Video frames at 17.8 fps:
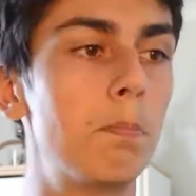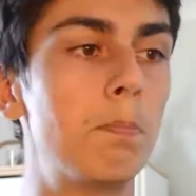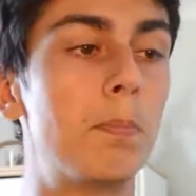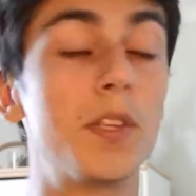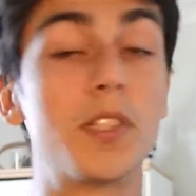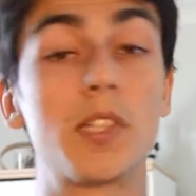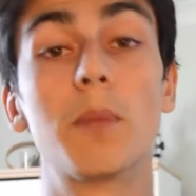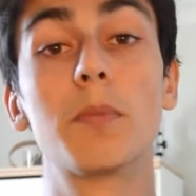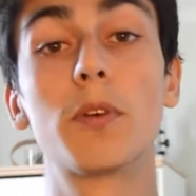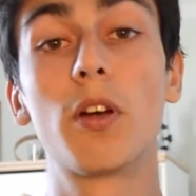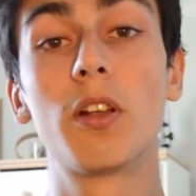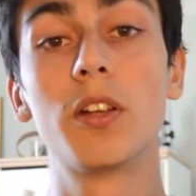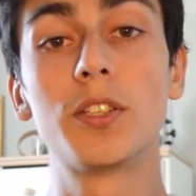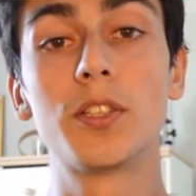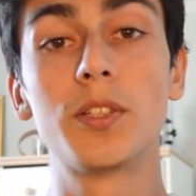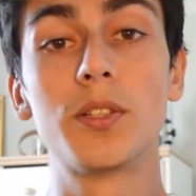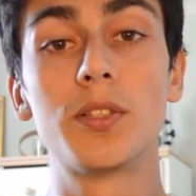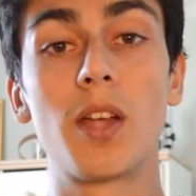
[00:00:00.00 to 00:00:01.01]
But some
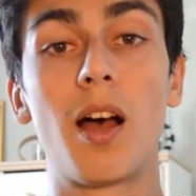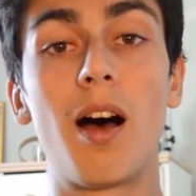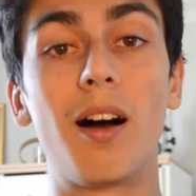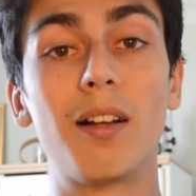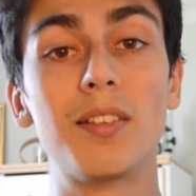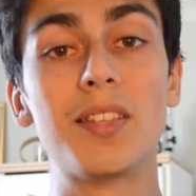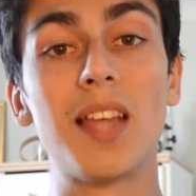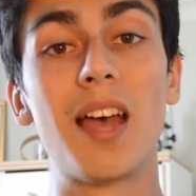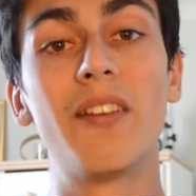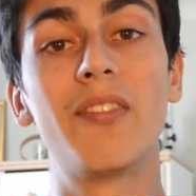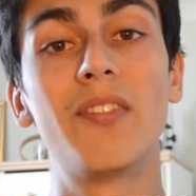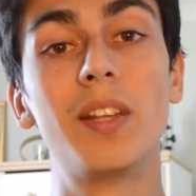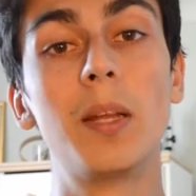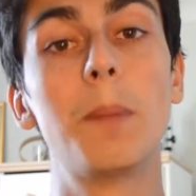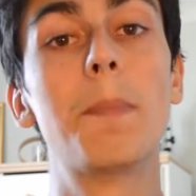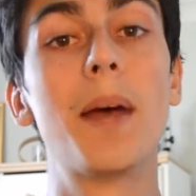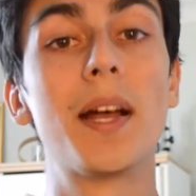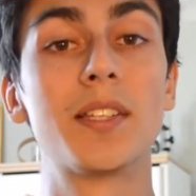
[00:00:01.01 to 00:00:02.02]
colleges are
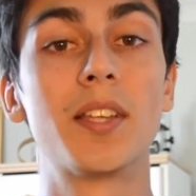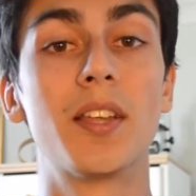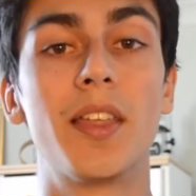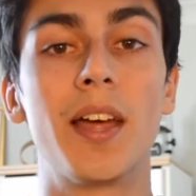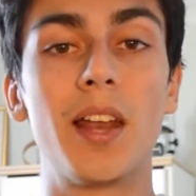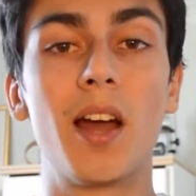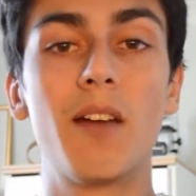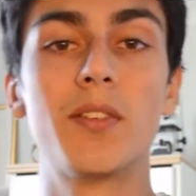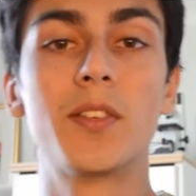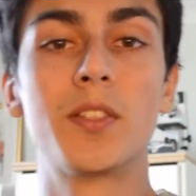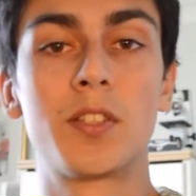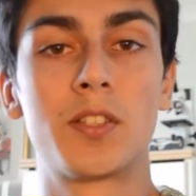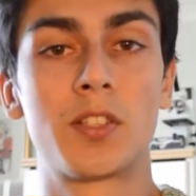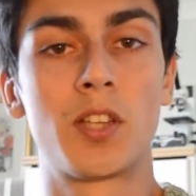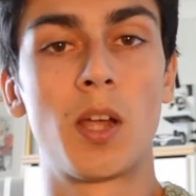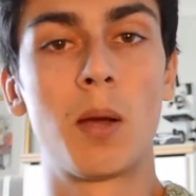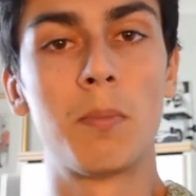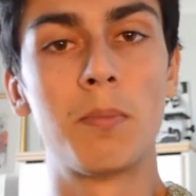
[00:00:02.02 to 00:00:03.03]
definitely better than others,
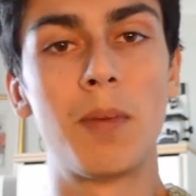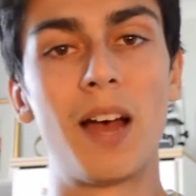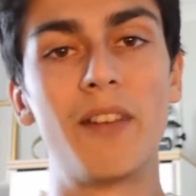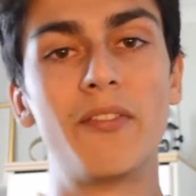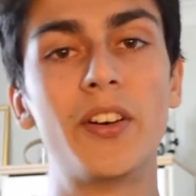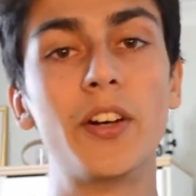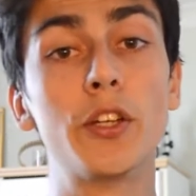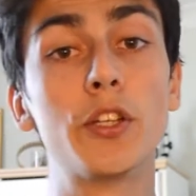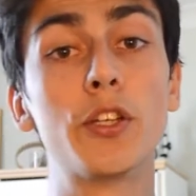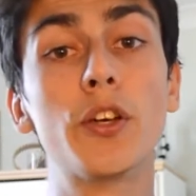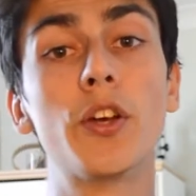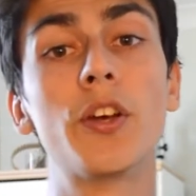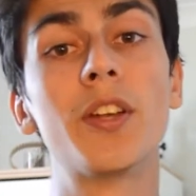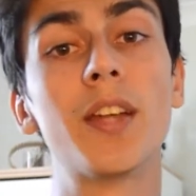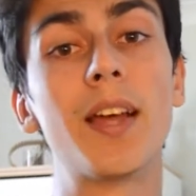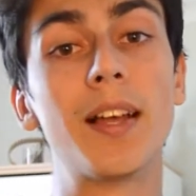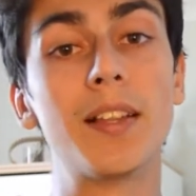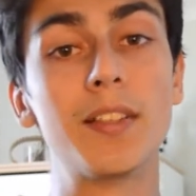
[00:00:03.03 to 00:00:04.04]
some have very
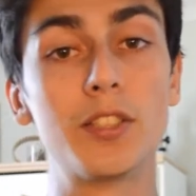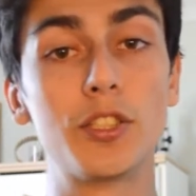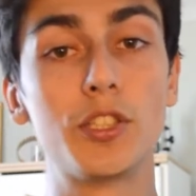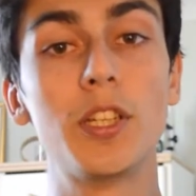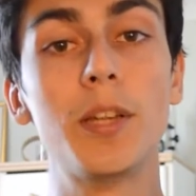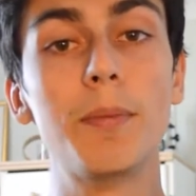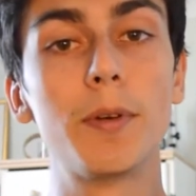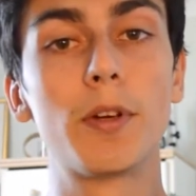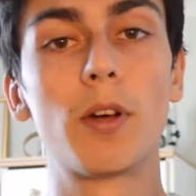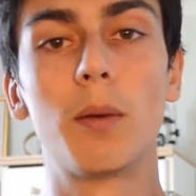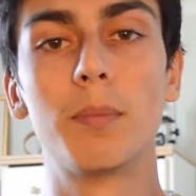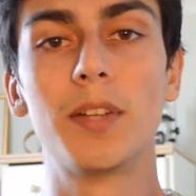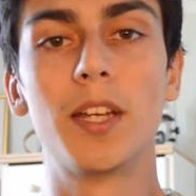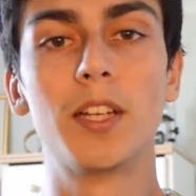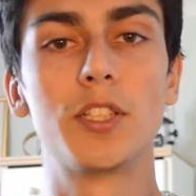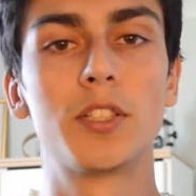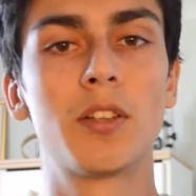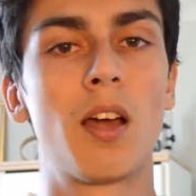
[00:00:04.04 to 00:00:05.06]
good and cheap
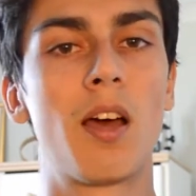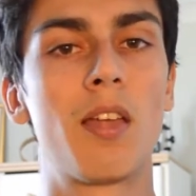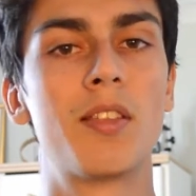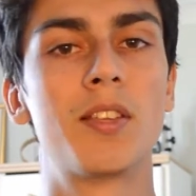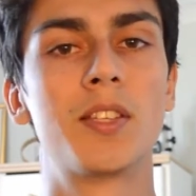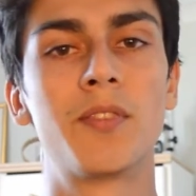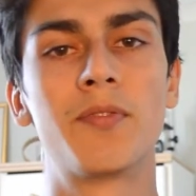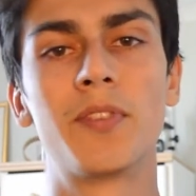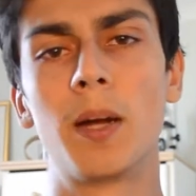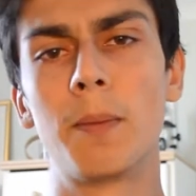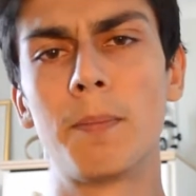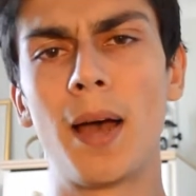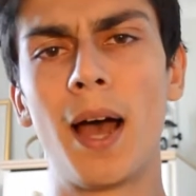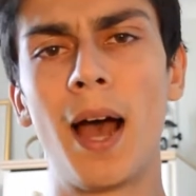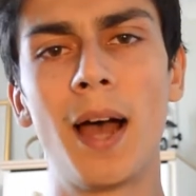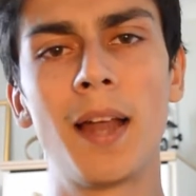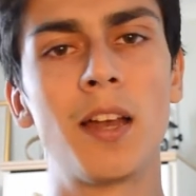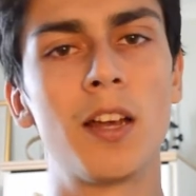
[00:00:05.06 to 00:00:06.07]
accommodation, others are very
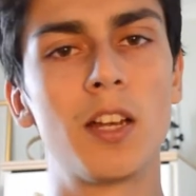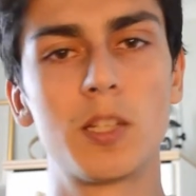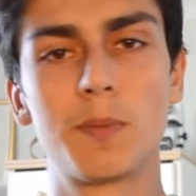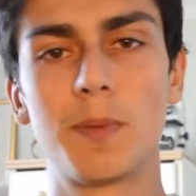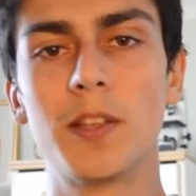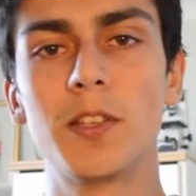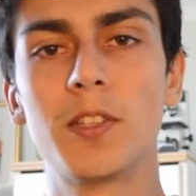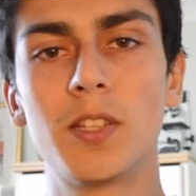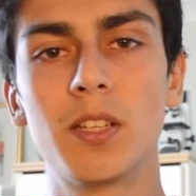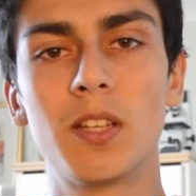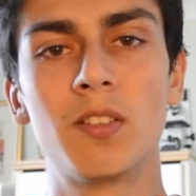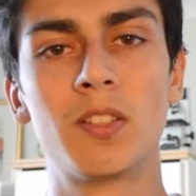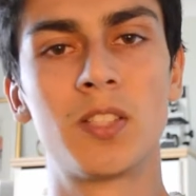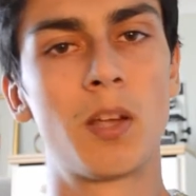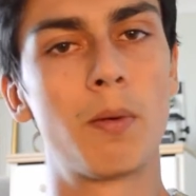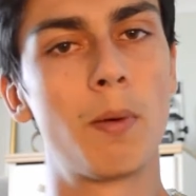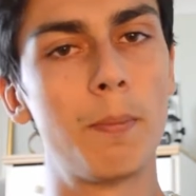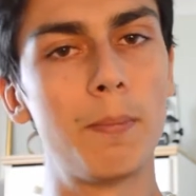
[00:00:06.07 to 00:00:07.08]
bad and expensive,
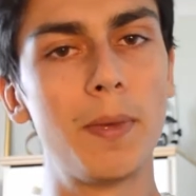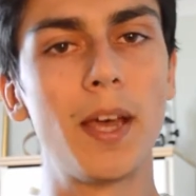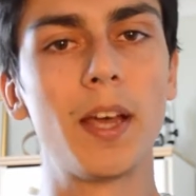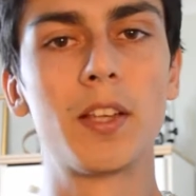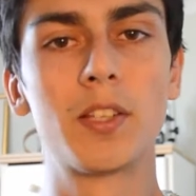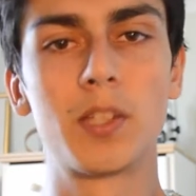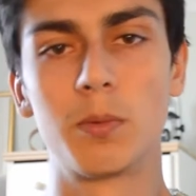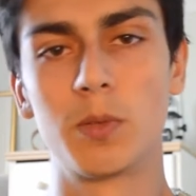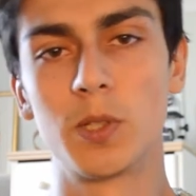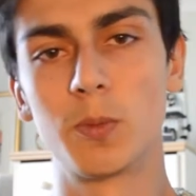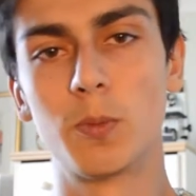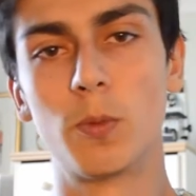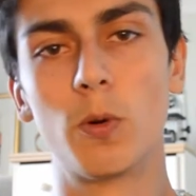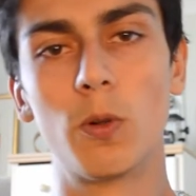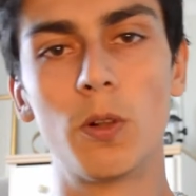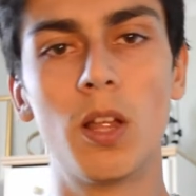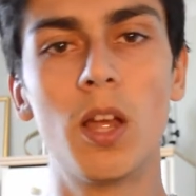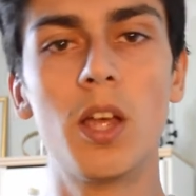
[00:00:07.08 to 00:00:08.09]
some are big, some are
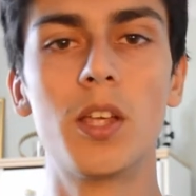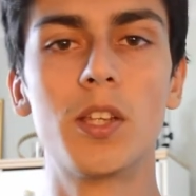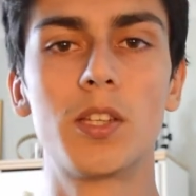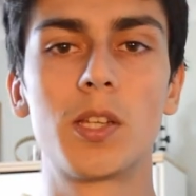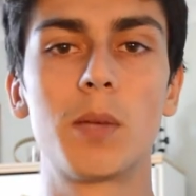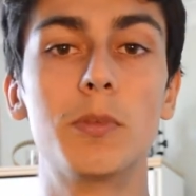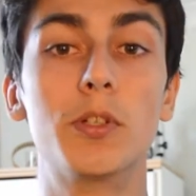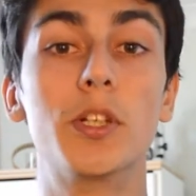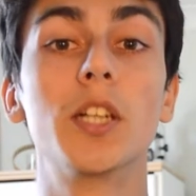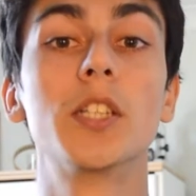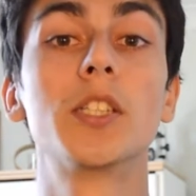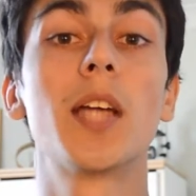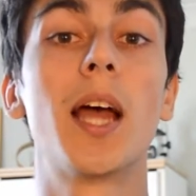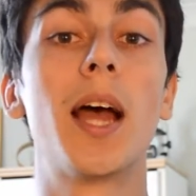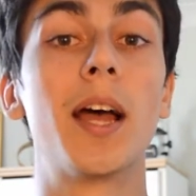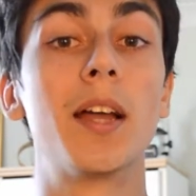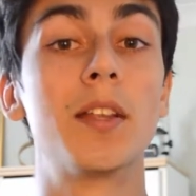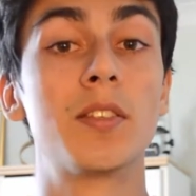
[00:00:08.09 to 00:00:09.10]
small, some are rich
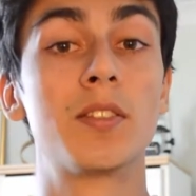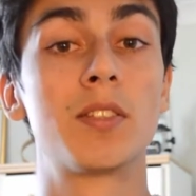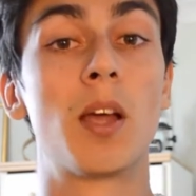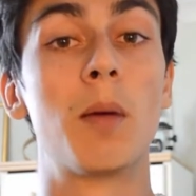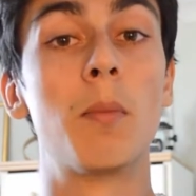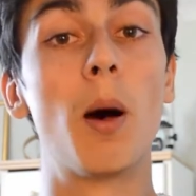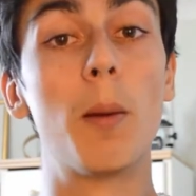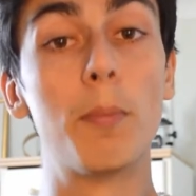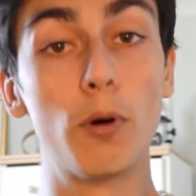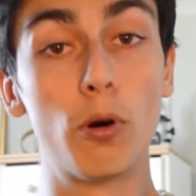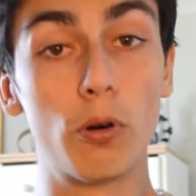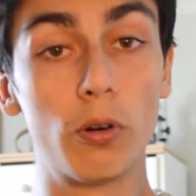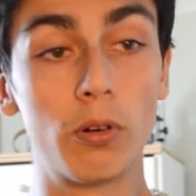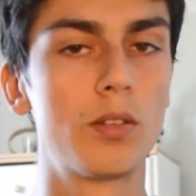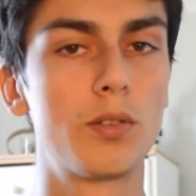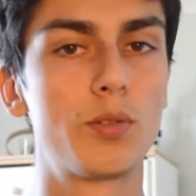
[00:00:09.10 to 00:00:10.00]
and some are poor.